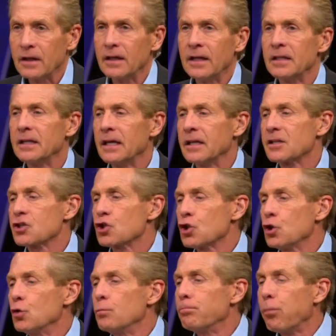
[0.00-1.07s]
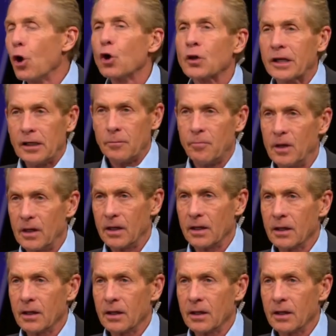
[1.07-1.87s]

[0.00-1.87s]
It's too bulky big.